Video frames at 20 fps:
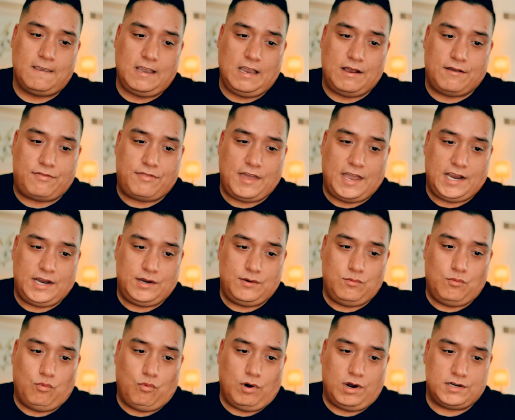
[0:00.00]
if they
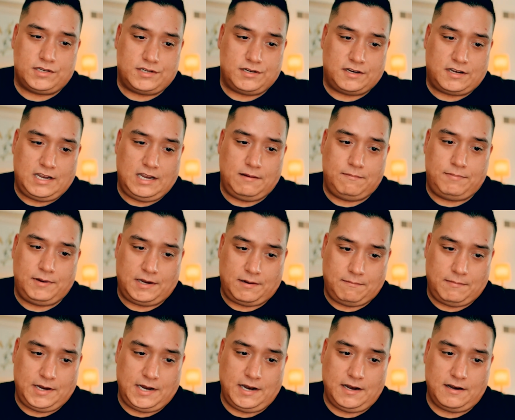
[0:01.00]
want to keep being
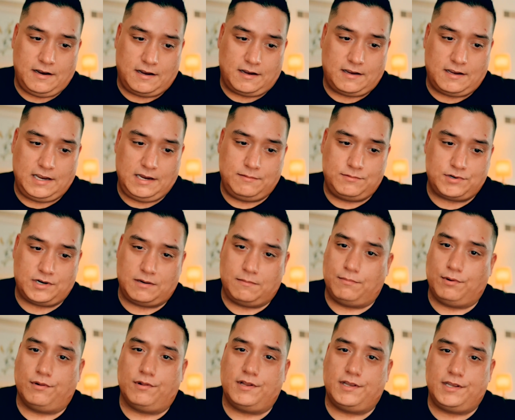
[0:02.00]
mean and keep trying to
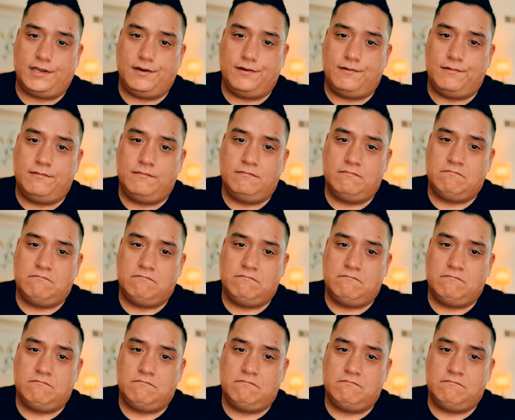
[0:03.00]
bully you,